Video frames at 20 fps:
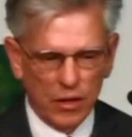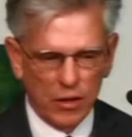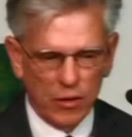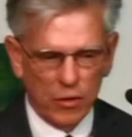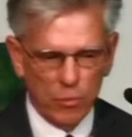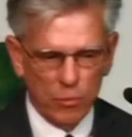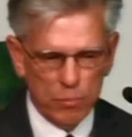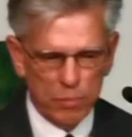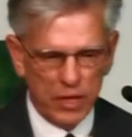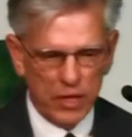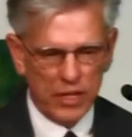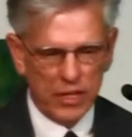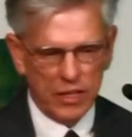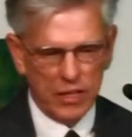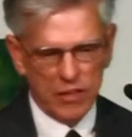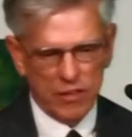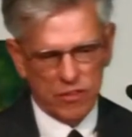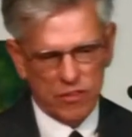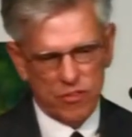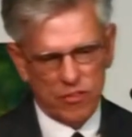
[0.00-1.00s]

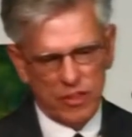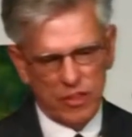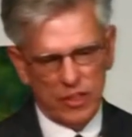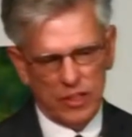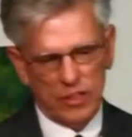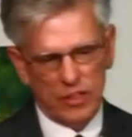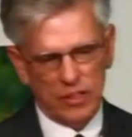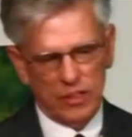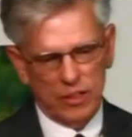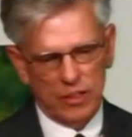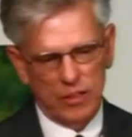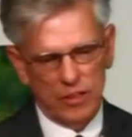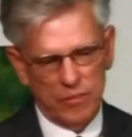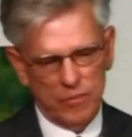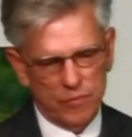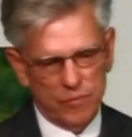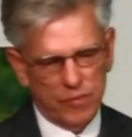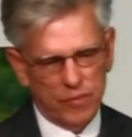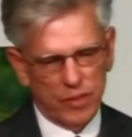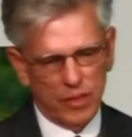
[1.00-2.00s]
Obedience, then,
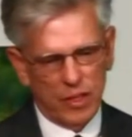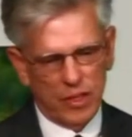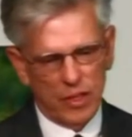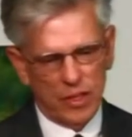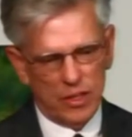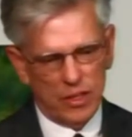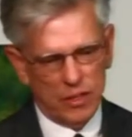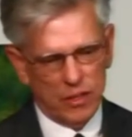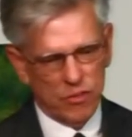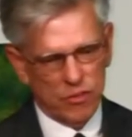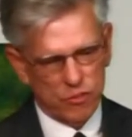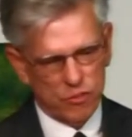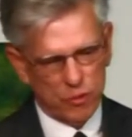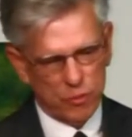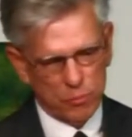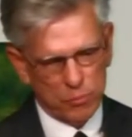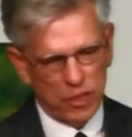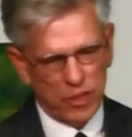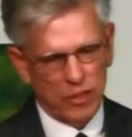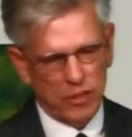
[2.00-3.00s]
is
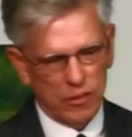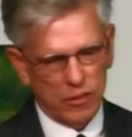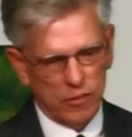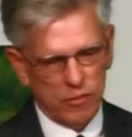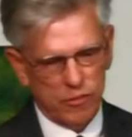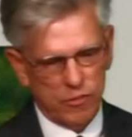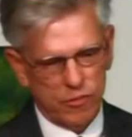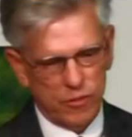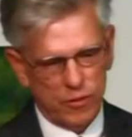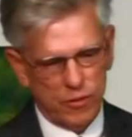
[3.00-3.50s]
from love.